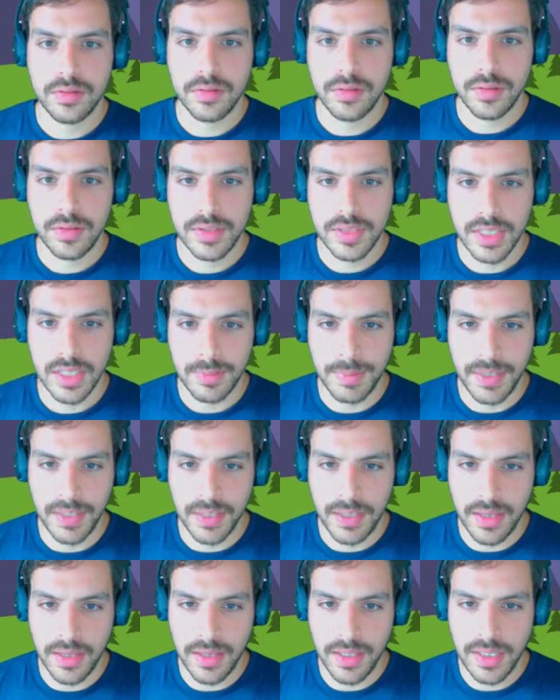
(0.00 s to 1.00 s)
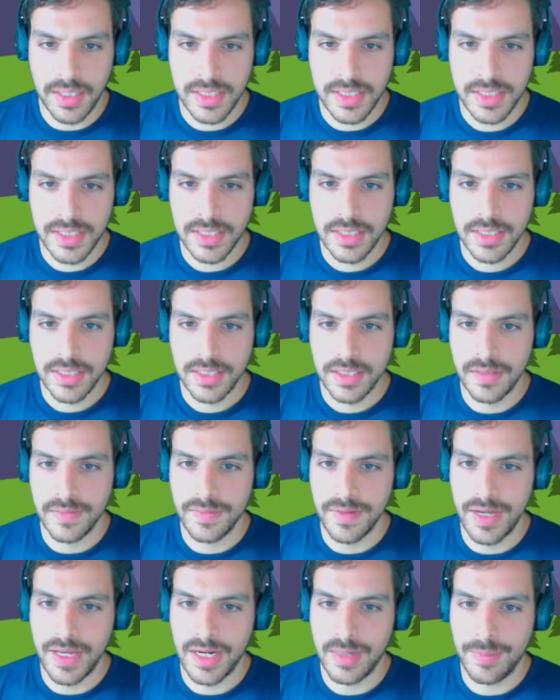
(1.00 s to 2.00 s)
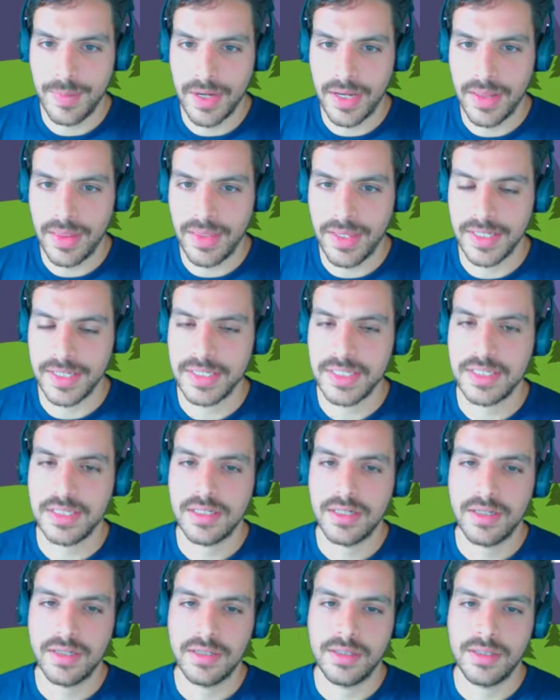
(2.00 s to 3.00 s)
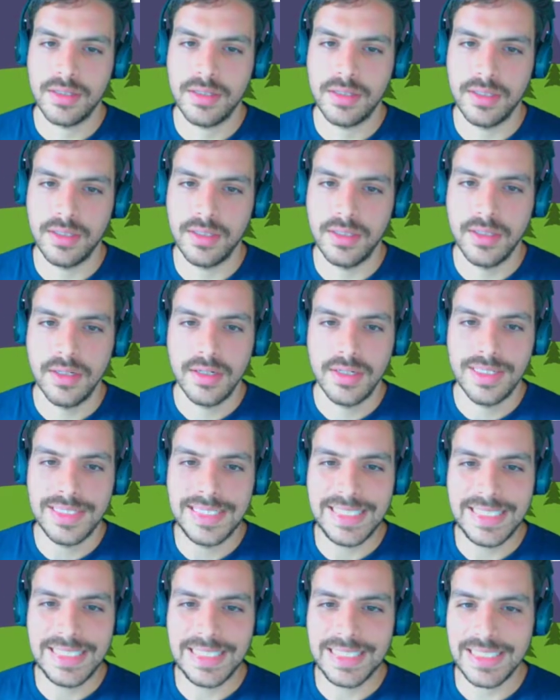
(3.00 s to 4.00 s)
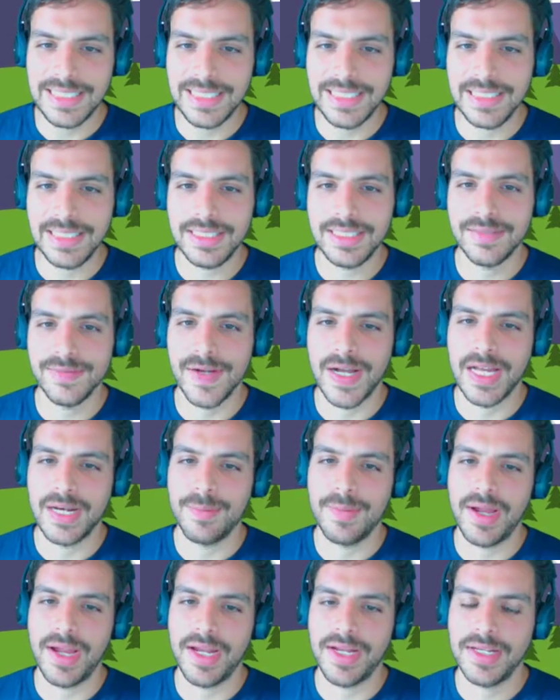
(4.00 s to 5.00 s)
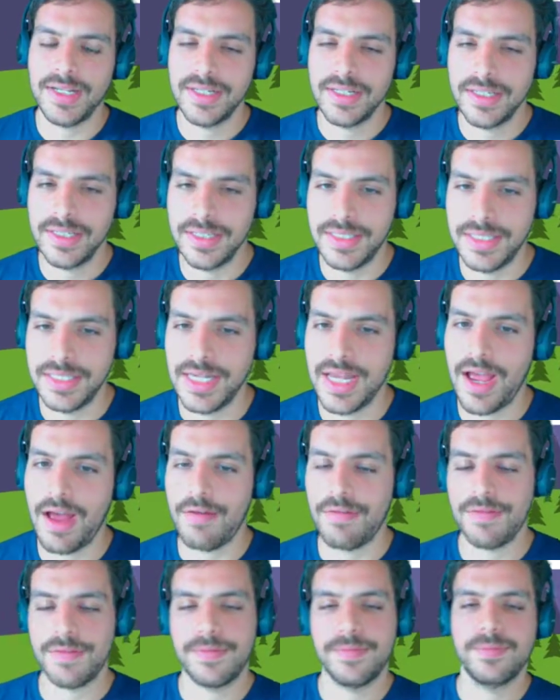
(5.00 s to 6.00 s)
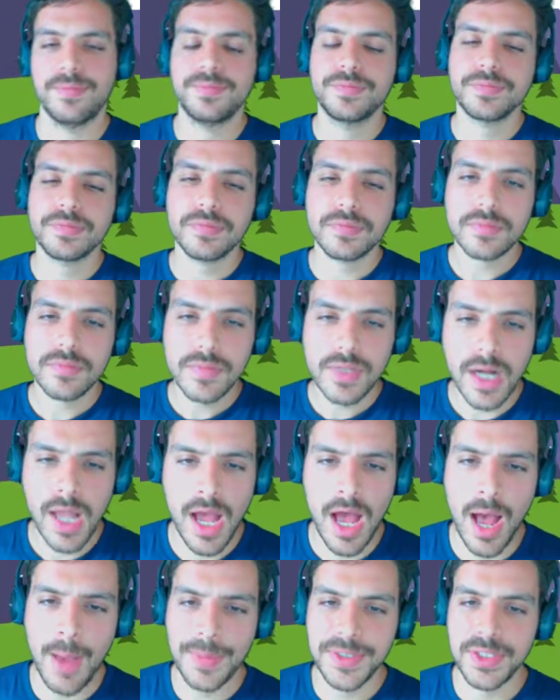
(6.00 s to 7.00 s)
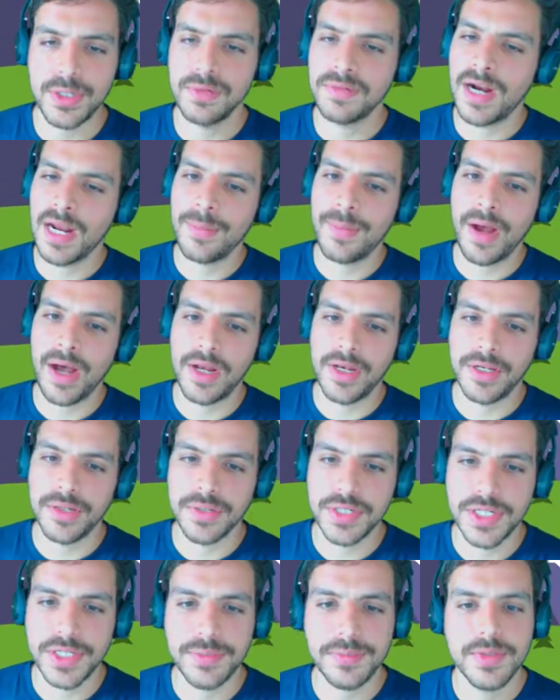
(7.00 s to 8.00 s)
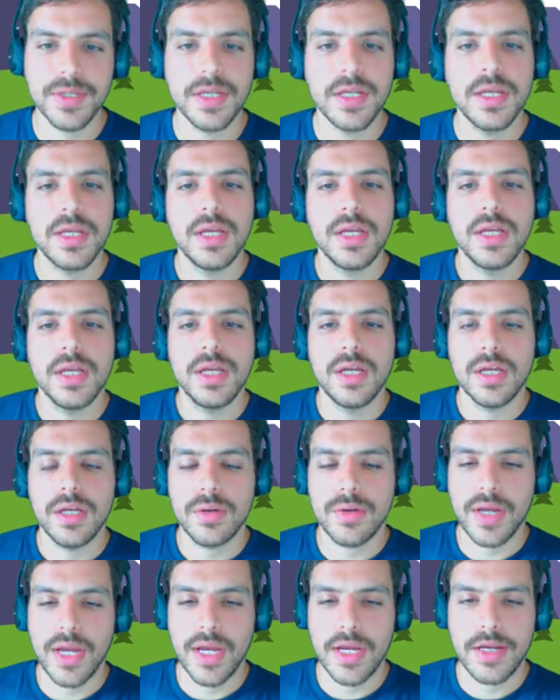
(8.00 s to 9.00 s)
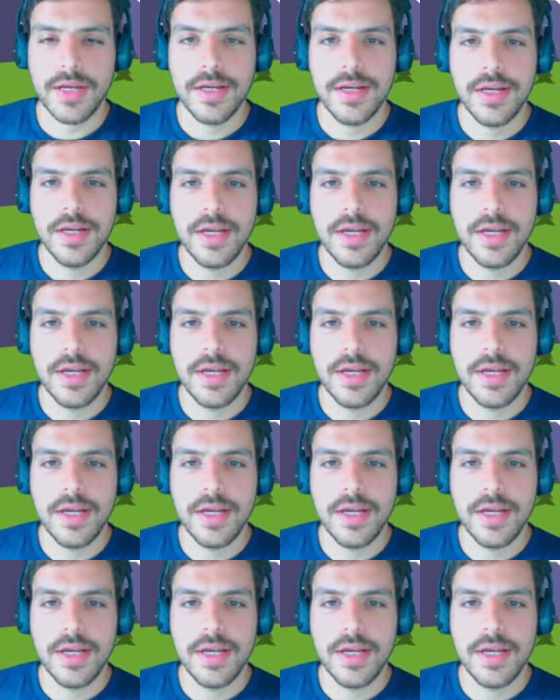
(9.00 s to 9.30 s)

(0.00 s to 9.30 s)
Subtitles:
It's going to be this divided by this. The DE divided by DF. Opposite over hypotenuse. Okay.